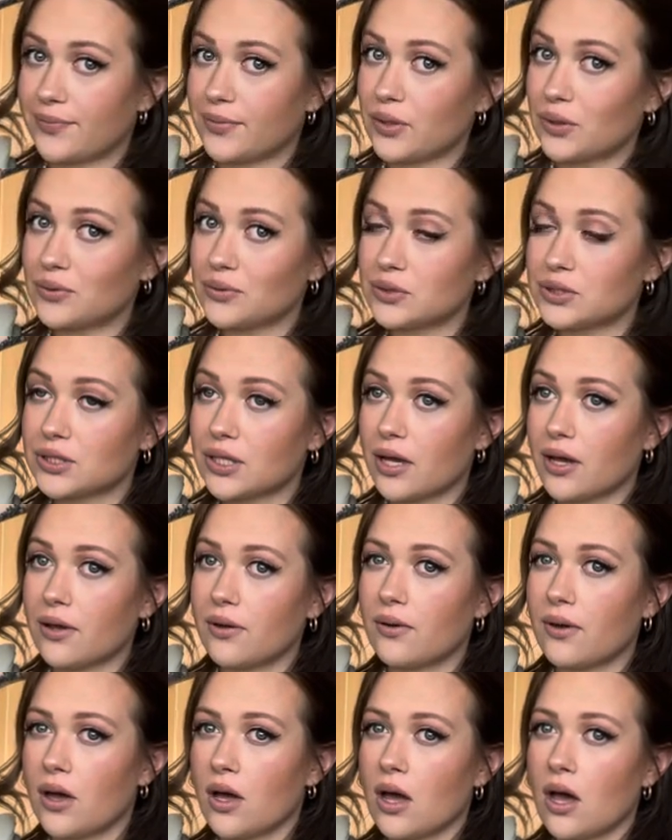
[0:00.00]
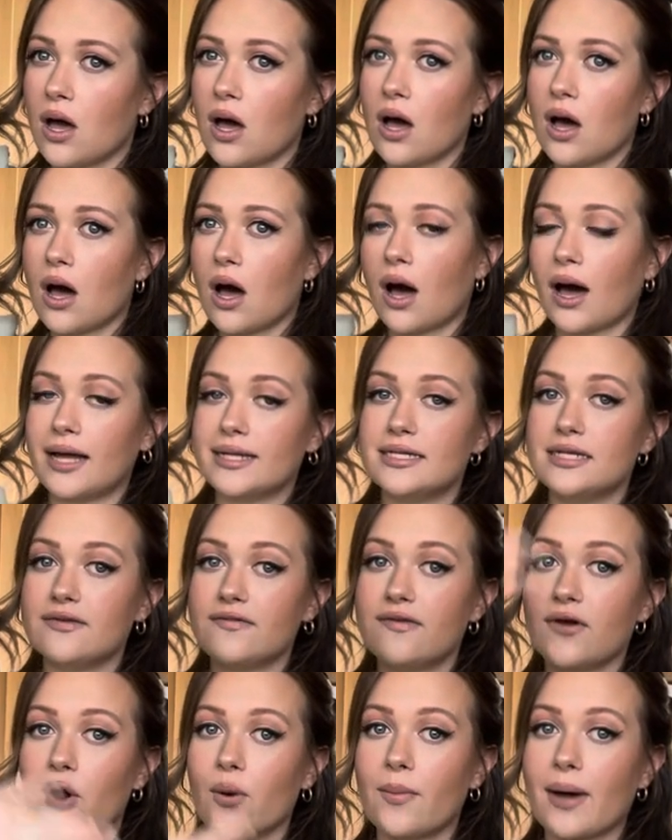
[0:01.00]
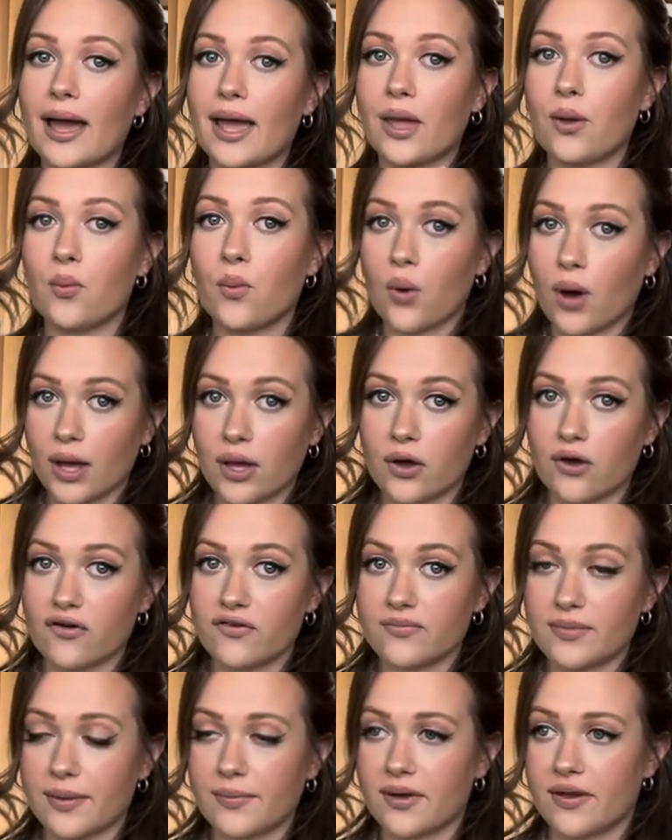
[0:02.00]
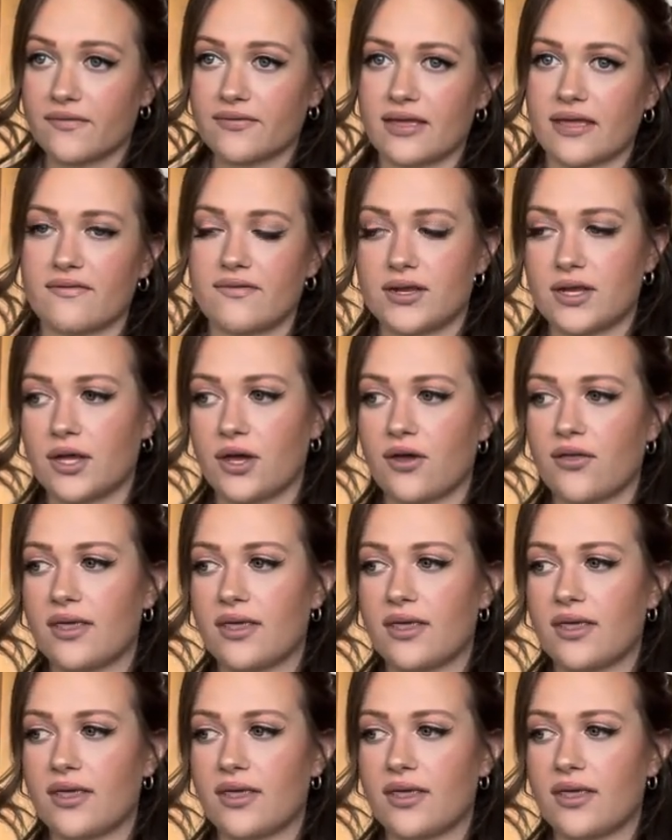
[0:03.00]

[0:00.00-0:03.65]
Also, I did film a what I got for my birthday video,